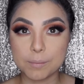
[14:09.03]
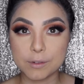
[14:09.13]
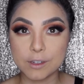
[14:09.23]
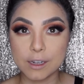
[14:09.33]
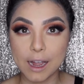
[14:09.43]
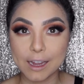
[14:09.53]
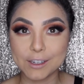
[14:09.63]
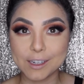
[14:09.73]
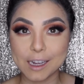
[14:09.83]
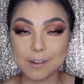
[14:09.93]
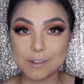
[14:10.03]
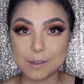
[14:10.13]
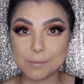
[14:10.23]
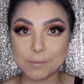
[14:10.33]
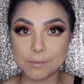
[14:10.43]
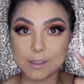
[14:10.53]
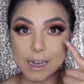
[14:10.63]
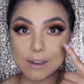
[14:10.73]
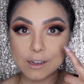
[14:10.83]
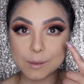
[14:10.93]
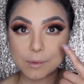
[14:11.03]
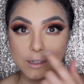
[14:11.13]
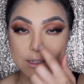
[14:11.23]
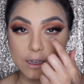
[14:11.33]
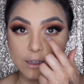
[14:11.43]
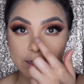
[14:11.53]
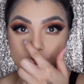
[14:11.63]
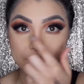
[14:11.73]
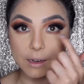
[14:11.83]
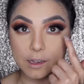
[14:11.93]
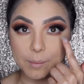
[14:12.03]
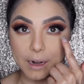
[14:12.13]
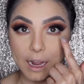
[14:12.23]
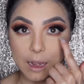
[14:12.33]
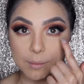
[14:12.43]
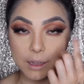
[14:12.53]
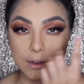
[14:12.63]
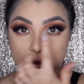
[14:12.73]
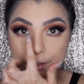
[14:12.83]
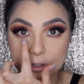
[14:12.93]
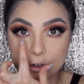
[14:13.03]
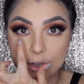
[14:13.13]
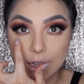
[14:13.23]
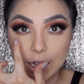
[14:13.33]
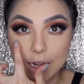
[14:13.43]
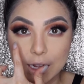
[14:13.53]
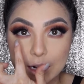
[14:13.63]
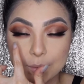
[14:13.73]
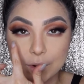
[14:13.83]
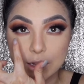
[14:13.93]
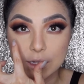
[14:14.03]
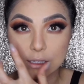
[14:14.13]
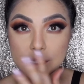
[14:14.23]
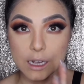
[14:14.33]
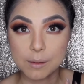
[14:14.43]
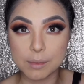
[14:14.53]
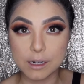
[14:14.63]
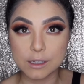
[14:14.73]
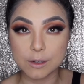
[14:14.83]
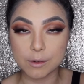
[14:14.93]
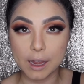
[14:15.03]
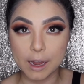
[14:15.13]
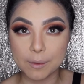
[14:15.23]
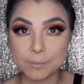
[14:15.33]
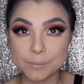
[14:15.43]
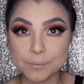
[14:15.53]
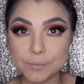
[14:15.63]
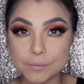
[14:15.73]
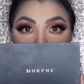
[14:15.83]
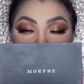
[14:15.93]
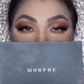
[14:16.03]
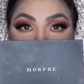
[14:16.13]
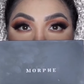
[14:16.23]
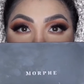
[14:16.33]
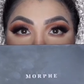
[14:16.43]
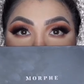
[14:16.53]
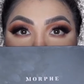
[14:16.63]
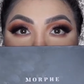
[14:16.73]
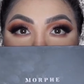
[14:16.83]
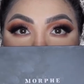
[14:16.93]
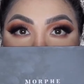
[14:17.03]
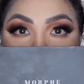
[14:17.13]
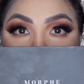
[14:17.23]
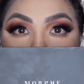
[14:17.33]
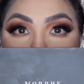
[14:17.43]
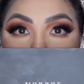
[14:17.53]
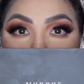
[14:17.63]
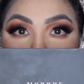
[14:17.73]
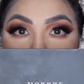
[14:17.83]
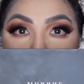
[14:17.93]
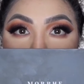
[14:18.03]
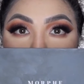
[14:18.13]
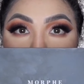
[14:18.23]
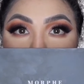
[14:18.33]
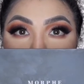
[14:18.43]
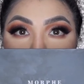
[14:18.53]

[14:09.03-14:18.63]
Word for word: eyeshadow was down as much as I could I want a little bit of ham here so I kind of brought this down but it's okay I'm gonna be grabbing the Morphe 8L palette